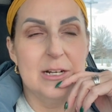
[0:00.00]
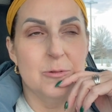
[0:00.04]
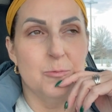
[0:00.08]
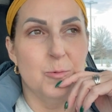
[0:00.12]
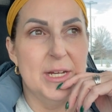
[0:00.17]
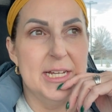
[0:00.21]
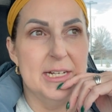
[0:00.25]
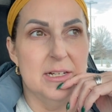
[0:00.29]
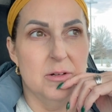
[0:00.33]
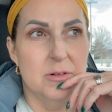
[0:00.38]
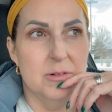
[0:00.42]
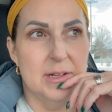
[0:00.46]
we
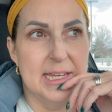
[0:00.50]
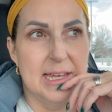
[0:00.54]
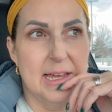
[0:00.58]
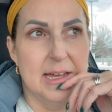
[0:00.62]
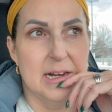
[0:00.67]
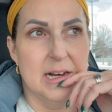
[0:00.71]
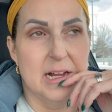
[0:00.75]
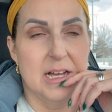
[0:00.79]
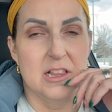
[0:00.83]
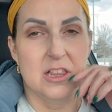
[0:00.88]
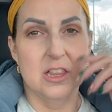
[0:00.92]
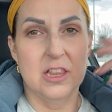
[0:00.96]
don't get
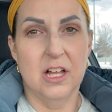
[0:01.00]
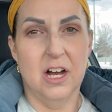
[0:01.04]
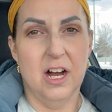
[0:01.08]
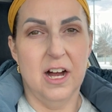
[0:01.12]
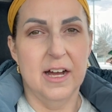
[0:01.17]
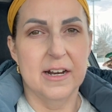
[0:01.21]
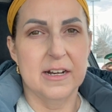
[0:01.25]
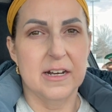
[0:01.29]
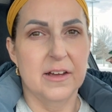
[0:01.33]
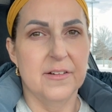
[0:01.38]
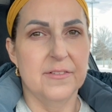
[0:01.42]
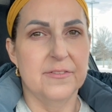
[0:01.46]
a
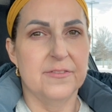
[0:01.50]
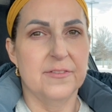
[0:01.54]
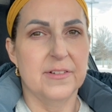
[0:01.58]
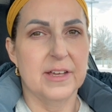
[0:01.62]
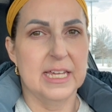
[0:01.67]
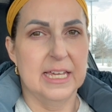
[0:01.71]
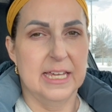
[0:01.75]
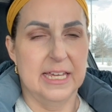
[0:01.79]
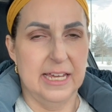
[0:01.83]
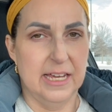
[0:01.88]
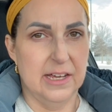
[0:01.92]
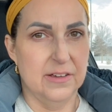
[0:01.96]
lot of
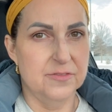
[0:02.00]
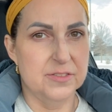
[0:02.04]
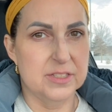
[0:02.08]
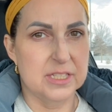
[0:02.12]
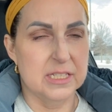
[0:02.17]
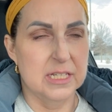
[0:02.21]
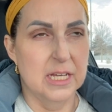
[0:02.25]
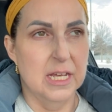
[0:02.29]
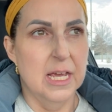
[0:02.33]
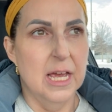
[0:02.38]
gifts.